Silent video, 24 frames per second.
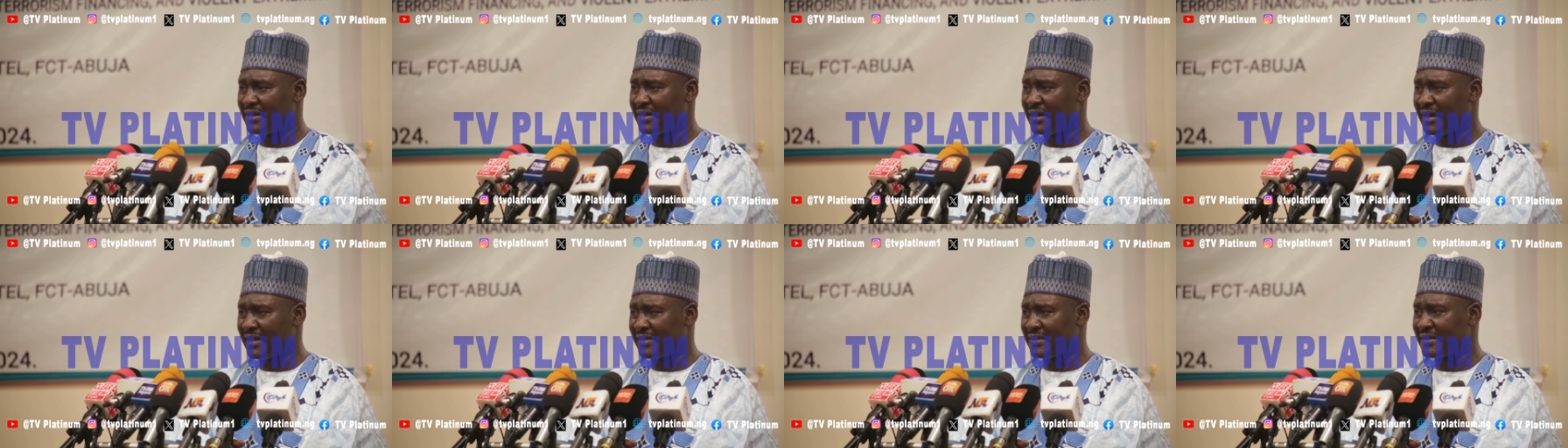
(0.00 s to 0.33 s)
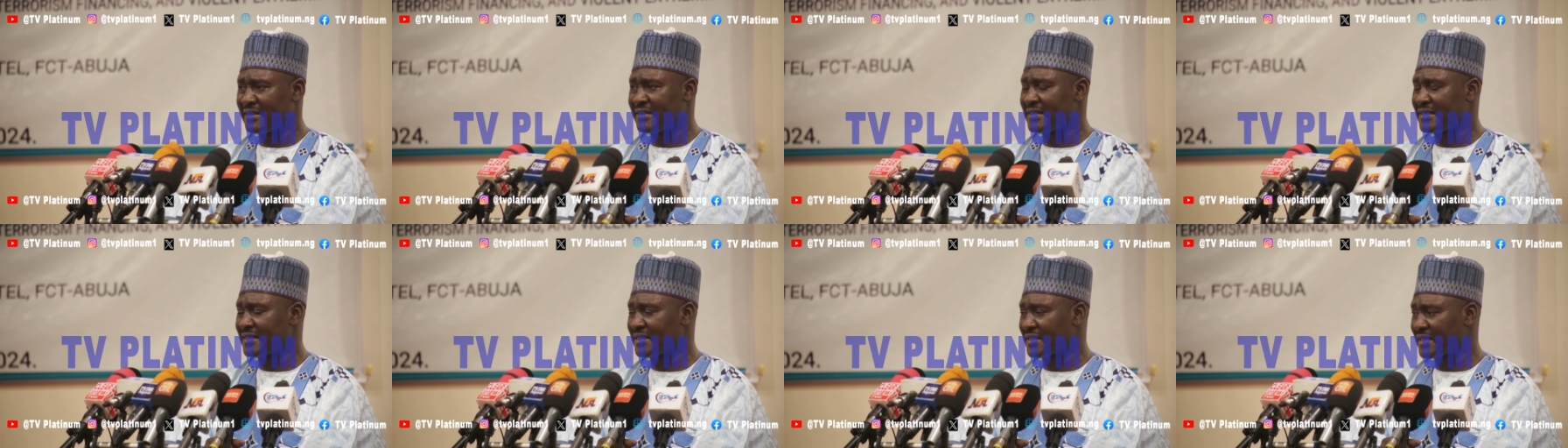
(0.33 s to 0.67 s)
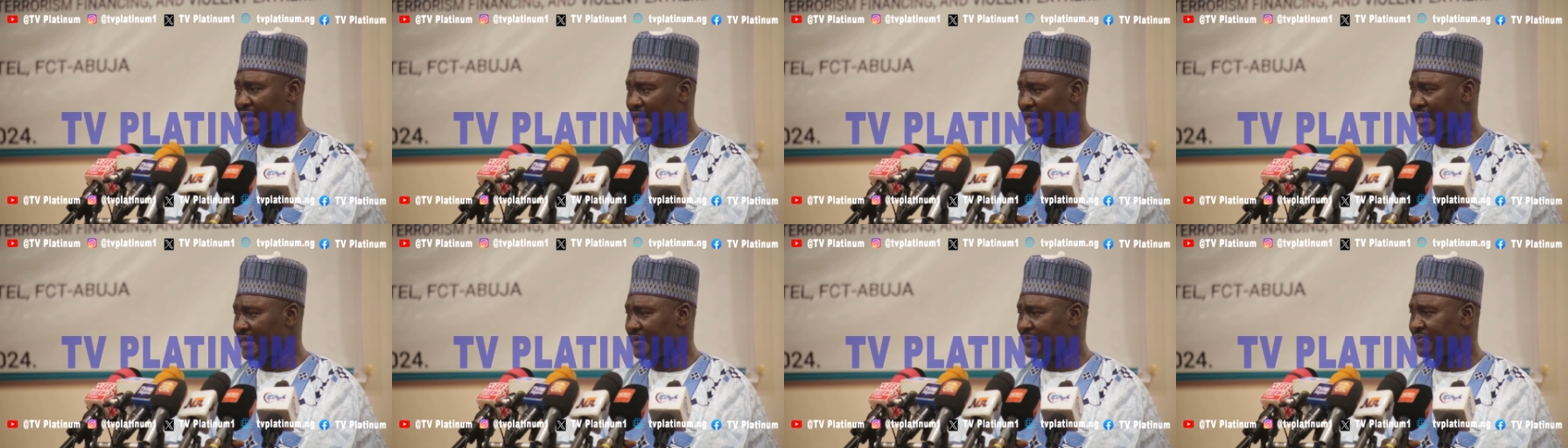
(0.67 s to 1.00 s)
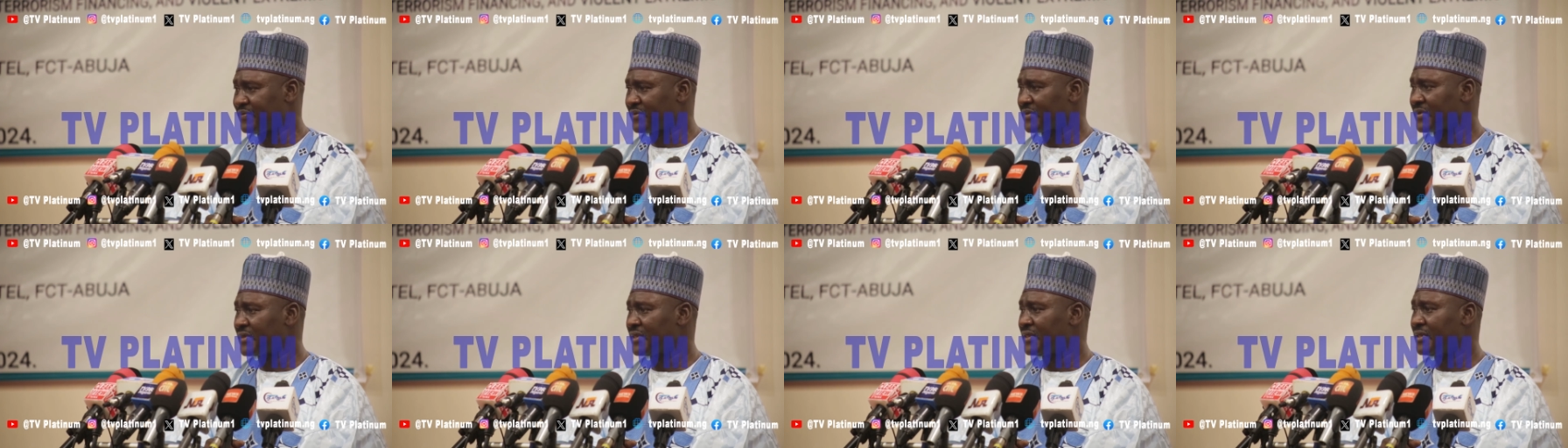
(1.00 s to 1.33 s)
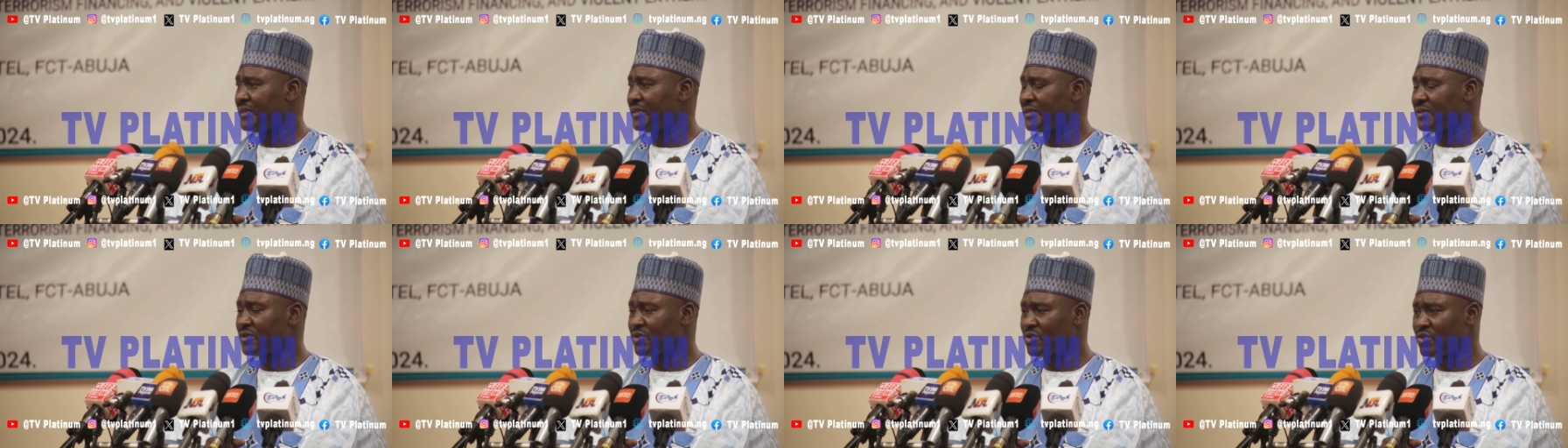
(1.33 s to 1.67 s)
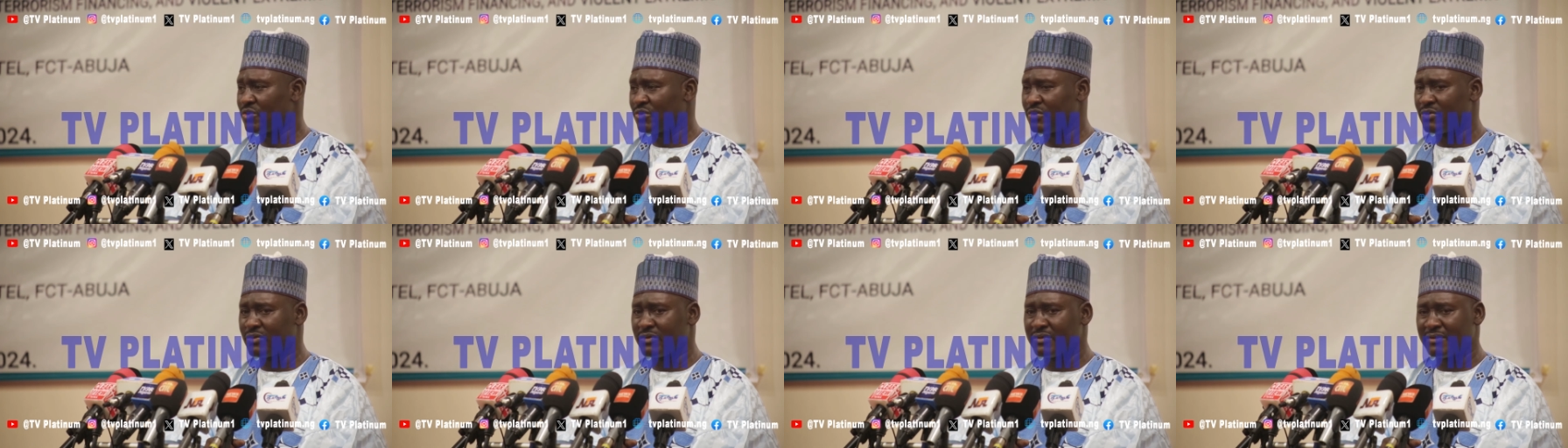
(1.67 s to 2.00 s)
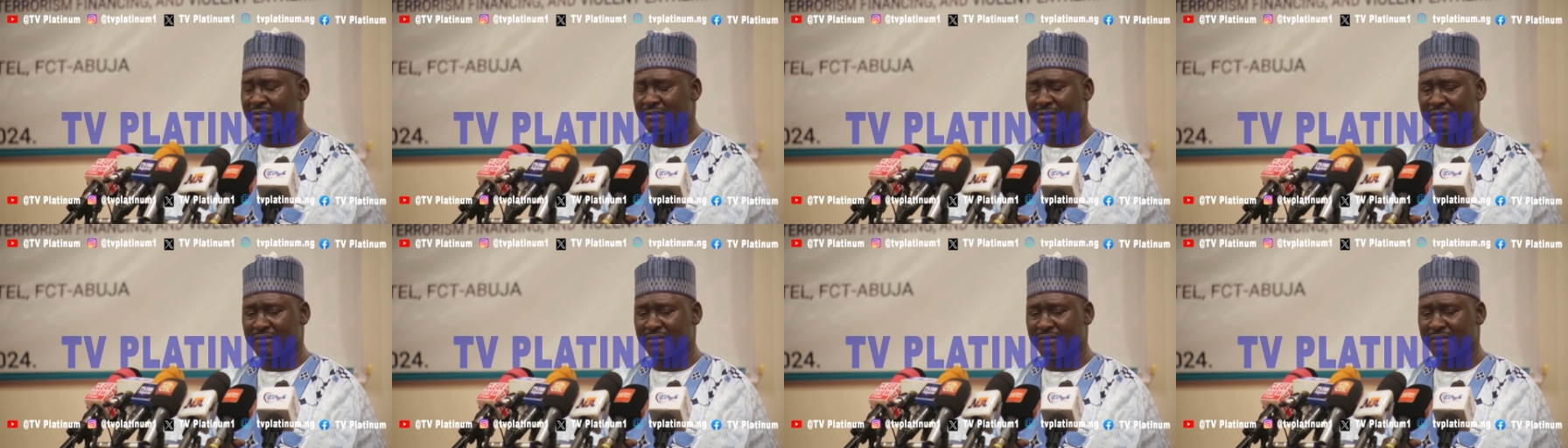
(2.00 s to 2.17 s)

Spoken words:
and it is time to